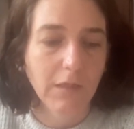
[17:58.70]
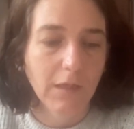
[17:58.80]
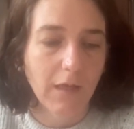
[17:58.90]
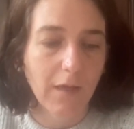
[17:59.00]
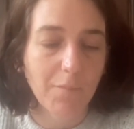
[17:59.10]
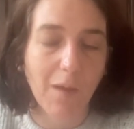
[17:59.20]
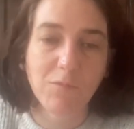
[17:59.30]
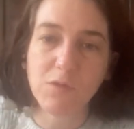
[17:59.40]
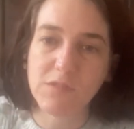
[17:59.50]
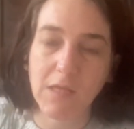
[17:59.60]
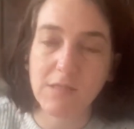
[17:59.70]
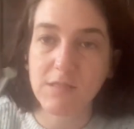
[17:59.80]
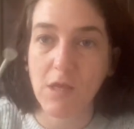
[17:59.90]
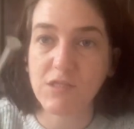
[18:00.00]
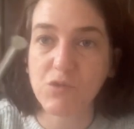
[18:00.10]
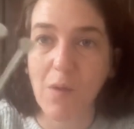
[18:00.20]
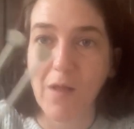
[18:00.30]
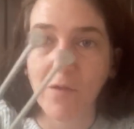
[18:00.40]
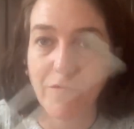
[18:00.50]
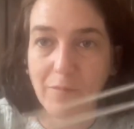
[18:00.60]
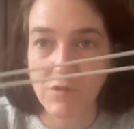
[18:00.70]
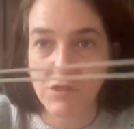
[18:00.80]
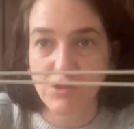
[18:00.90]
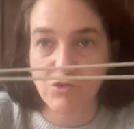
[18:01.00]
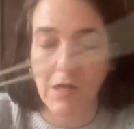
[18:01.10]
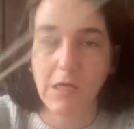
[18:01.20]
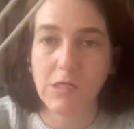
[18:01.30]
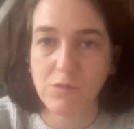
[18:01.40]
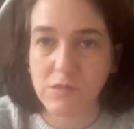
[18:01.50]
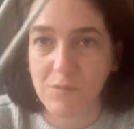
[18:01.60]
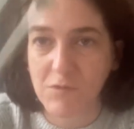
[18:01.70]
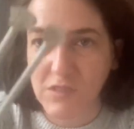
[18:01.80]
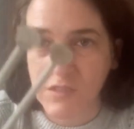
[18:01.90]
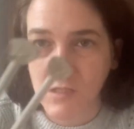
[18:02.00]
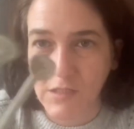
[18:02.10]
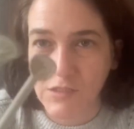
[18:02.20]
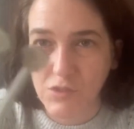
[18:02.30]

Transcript: I'm using size 12, I'm using straight needles, I'm using size